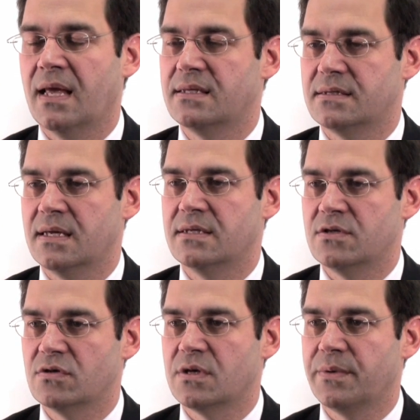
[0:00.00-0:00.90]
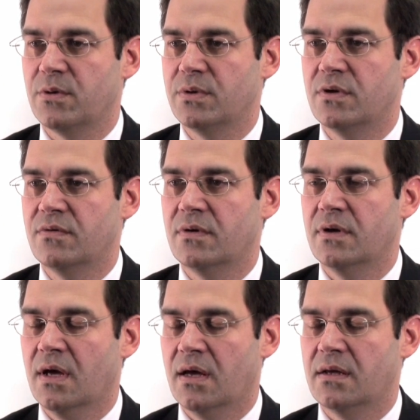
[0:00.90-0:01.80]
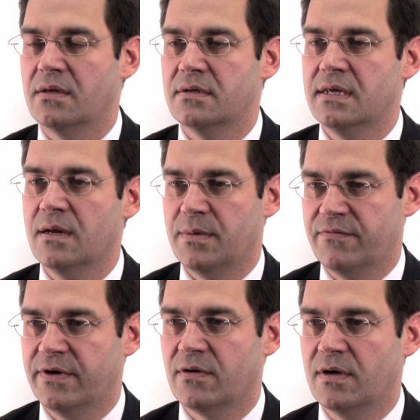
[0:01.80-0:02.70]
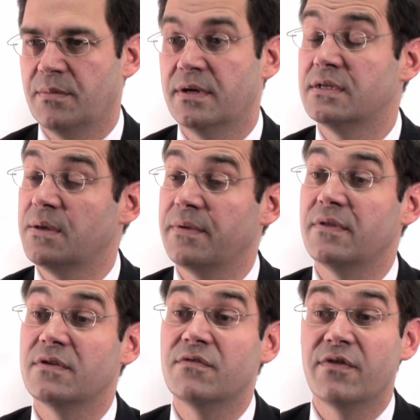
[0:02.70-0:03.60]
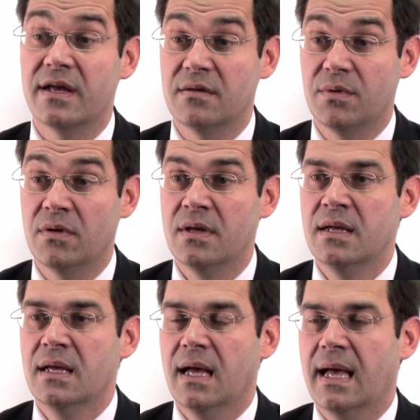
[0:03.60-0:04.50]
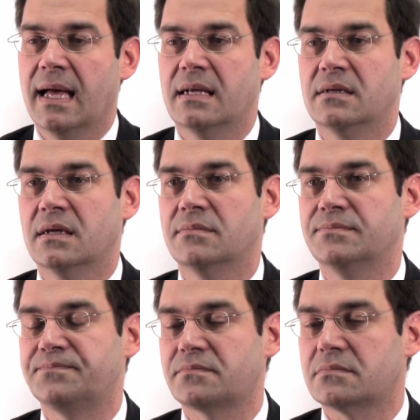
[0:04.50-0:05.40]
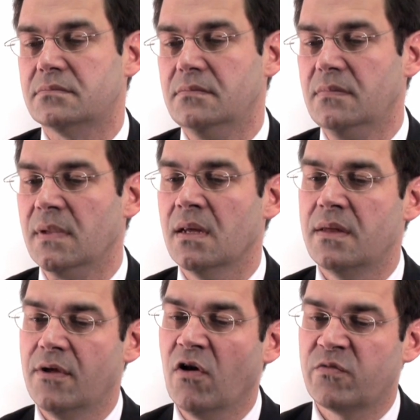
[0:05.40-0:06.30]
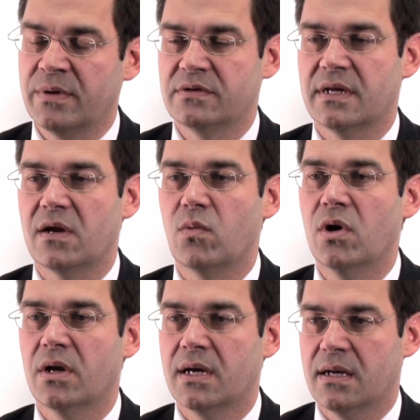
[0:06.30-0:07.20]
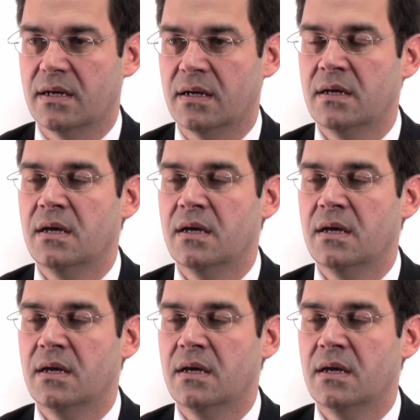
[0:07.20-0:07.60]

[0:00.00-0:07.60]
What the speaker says: it's not something we do terribly frequently, but it's something that's available. And in the hospitals that I work under,